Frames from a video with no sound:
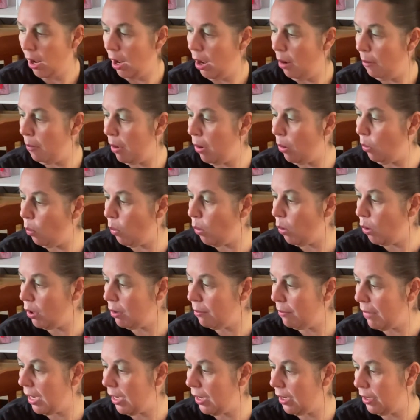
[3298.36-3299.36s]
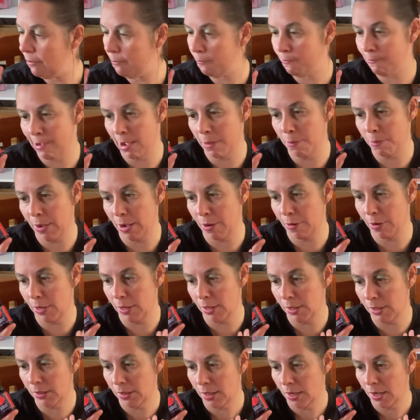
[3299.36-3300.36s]
But watermelon and red
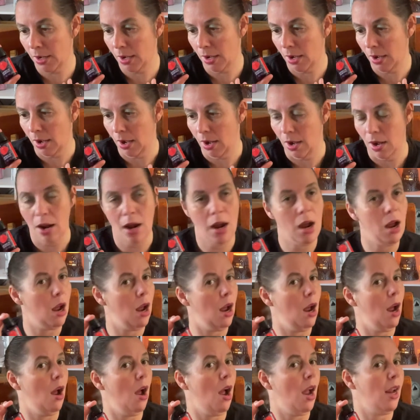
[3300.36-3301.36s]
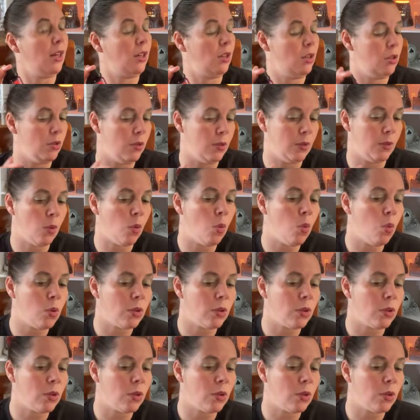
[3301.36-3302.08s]
berries I use all